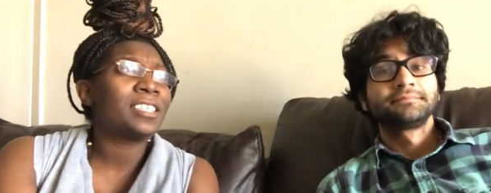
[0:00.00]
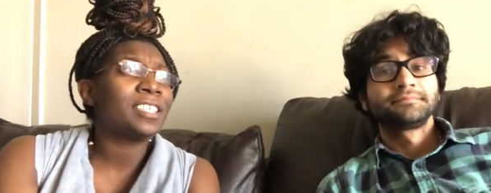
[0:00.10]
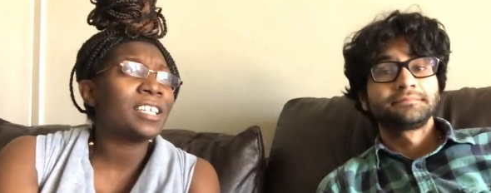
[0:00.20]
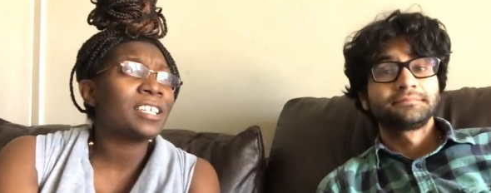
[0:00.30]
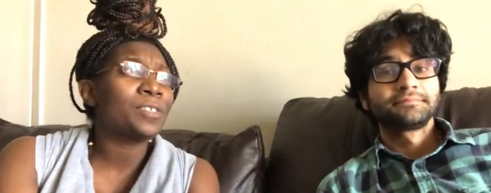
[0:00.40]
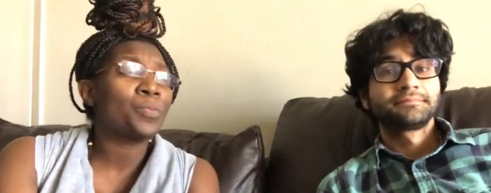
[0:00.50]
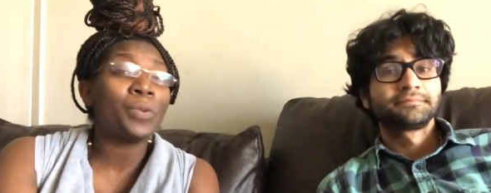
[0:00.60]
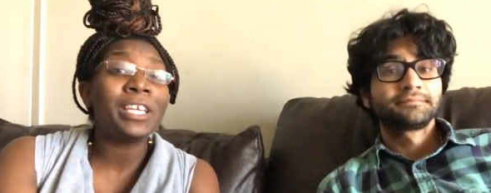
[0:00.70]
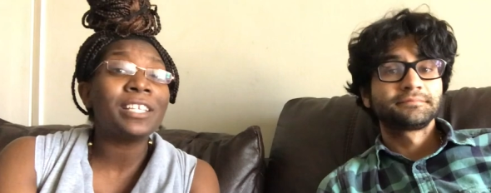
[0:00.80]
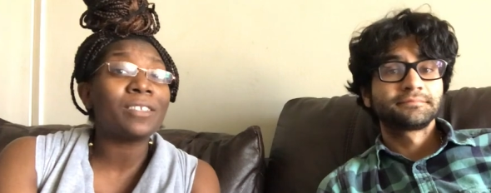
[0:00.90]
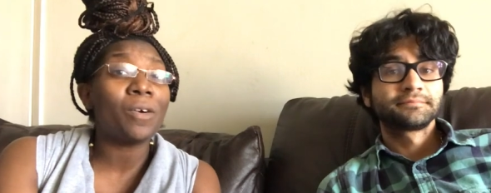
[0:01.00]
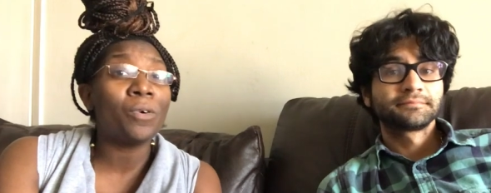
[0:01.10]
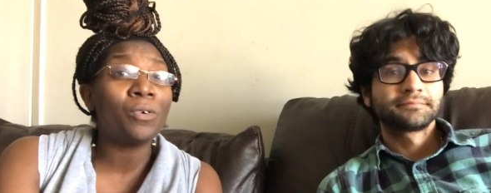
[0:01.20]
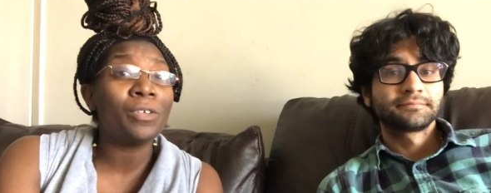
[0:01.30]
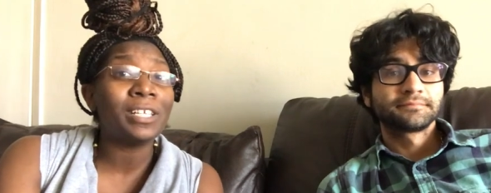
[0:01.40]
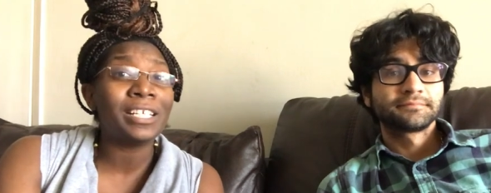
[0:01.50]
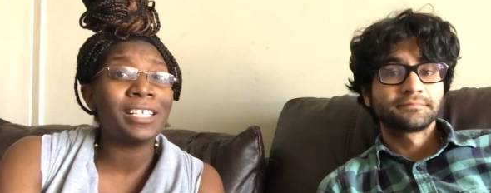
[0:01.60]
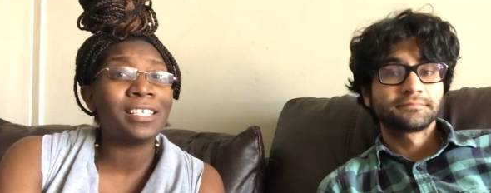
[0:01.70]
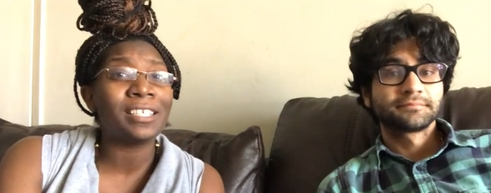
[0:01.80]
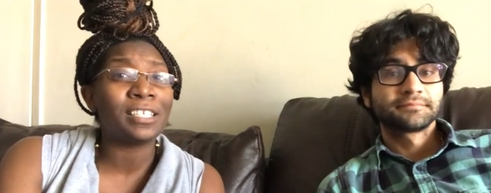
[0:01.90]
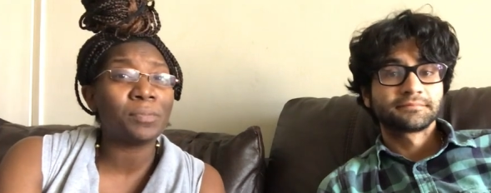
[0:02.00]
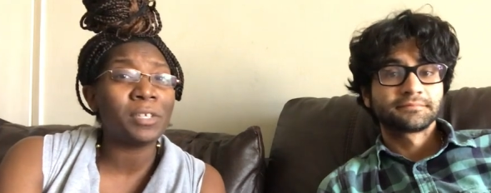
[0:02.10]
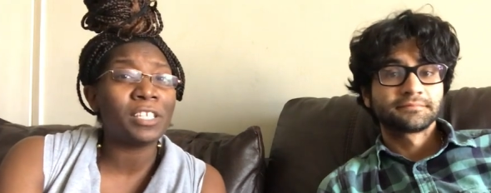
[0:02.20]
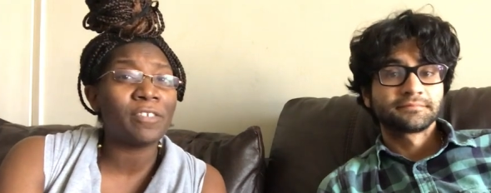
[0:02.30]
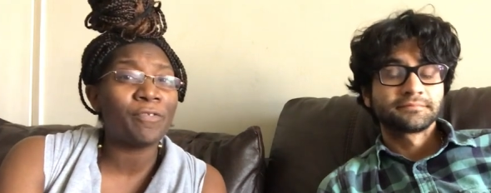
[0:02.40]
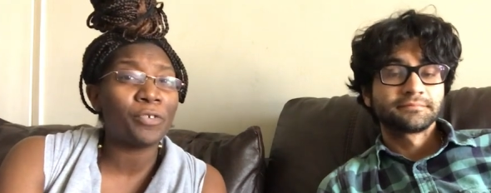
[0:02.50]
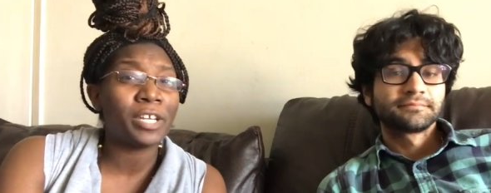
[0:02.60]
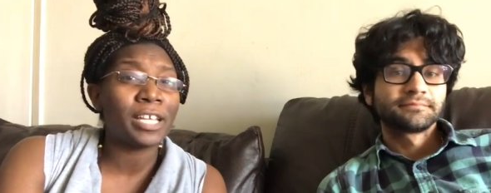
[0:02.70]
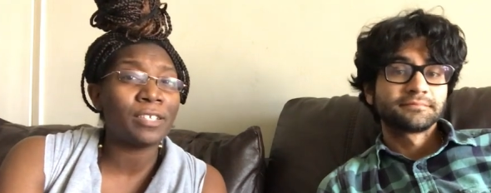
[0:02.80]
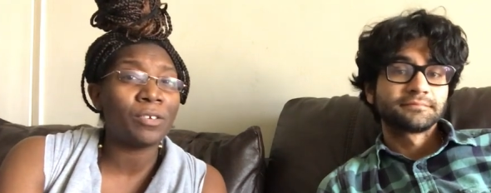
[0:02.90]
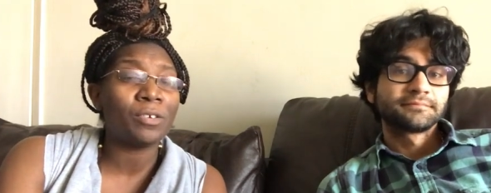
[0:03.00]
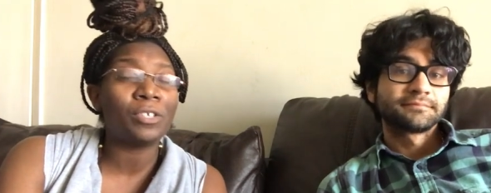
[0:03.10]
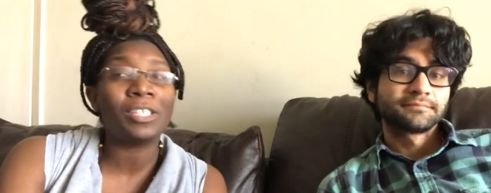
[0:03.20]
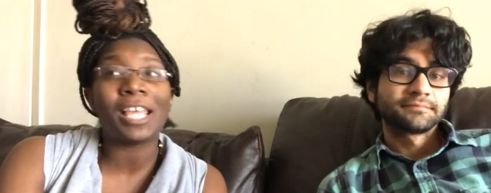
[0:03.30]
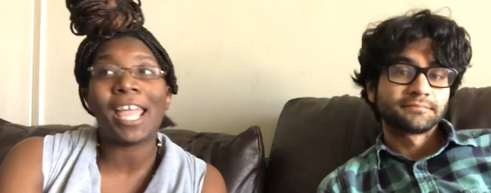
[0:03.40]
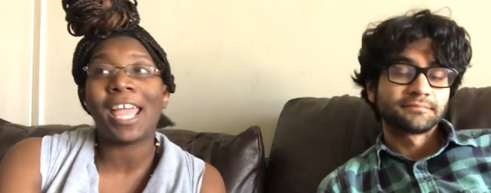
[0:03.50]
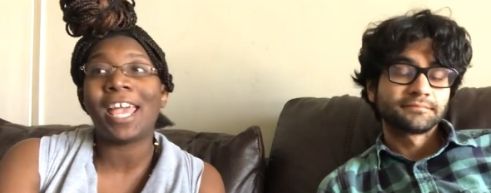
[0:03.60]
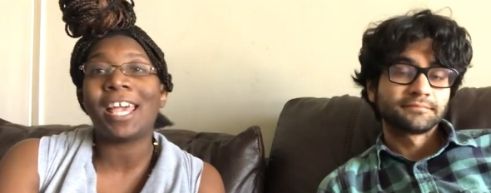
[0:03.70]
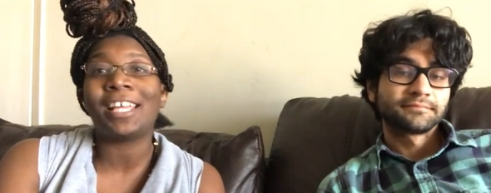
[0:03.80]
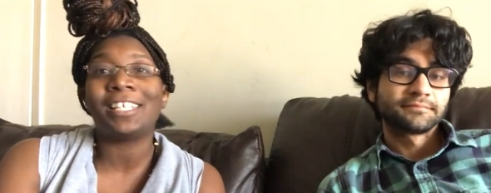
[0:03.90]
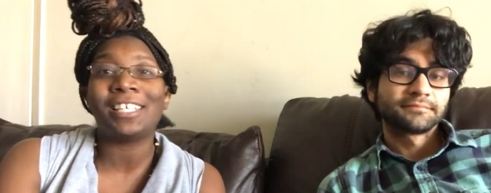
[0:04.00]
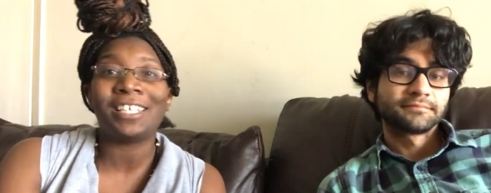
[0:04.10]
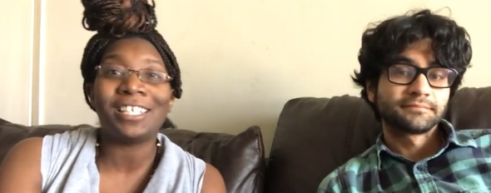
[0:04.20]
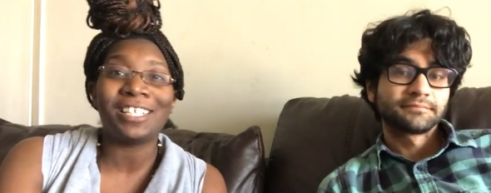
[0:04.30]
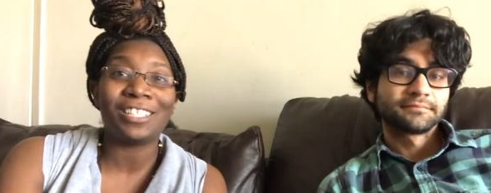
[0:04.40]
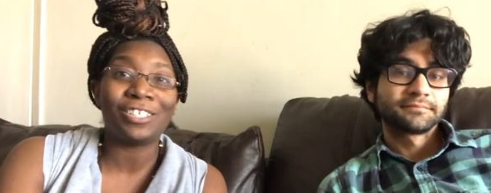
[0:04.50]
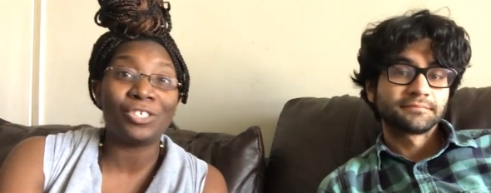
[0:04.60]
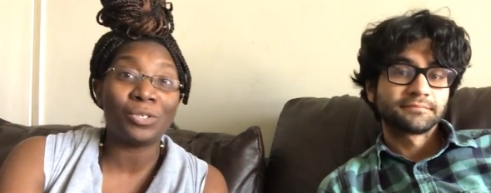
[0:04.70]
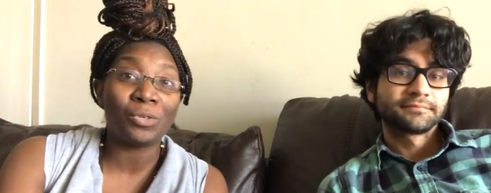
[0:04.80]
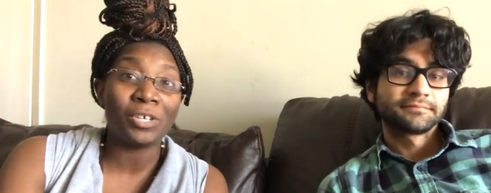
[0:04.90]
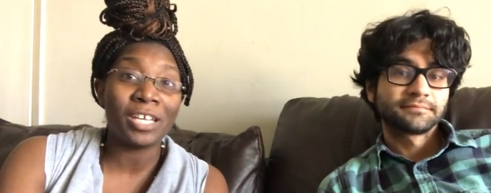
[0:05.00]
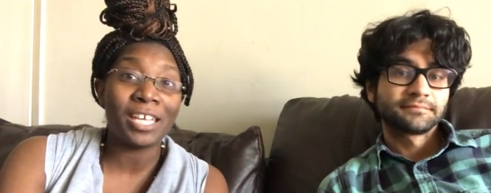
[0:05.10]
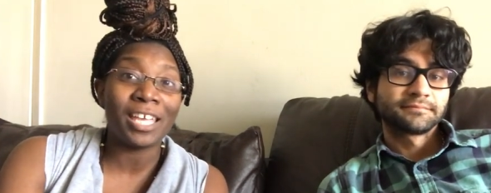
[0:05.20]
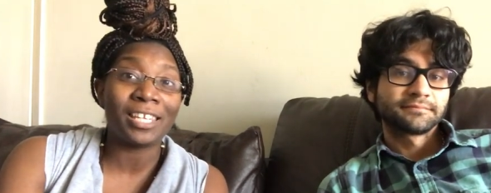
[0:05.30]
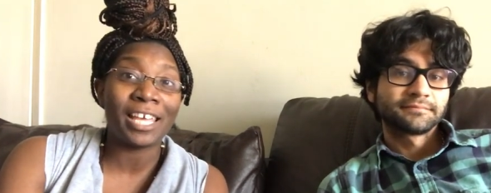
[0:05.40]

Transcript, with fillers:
Speaker 1: six weeks old. He's six weeks and four days old, and he is the joy and